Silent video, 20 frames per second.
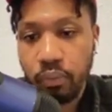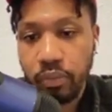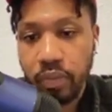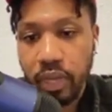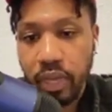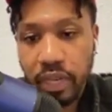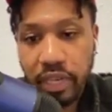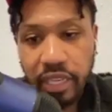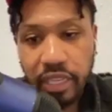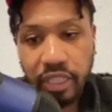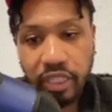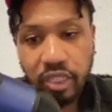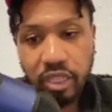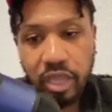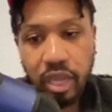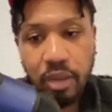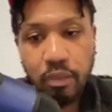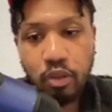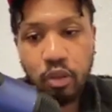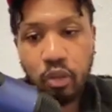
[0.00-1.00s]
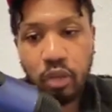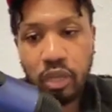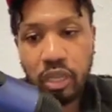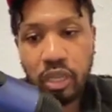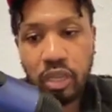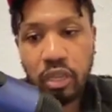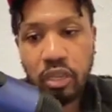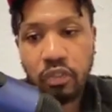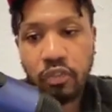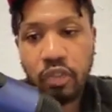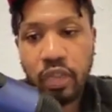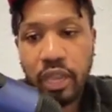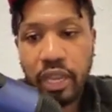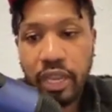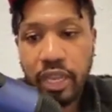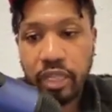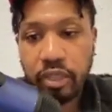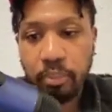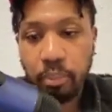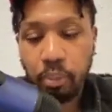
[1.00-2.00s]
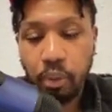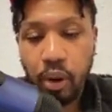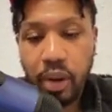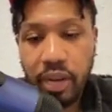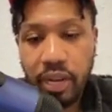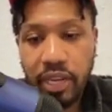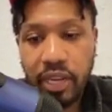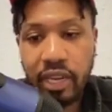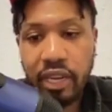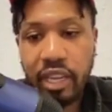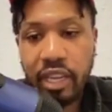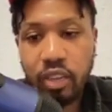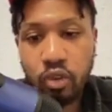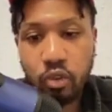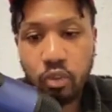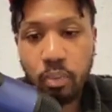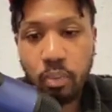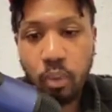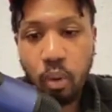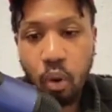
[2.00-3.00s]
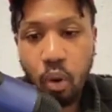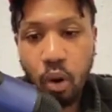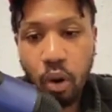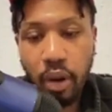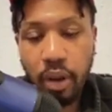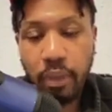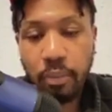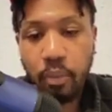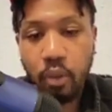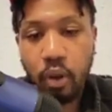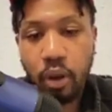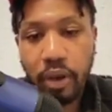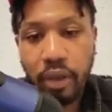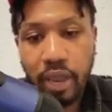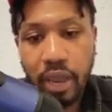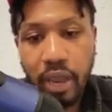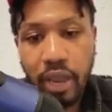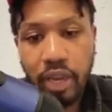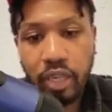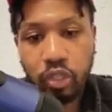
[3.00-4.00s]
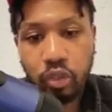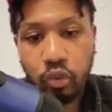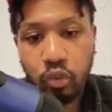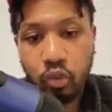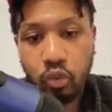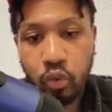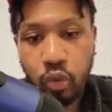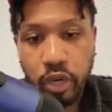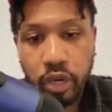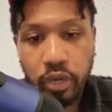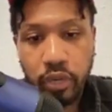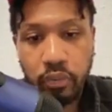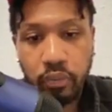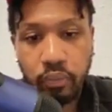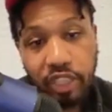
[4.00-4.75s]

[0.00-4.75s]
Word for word: And each time you leave, it's bringing in you more and more cash through rent.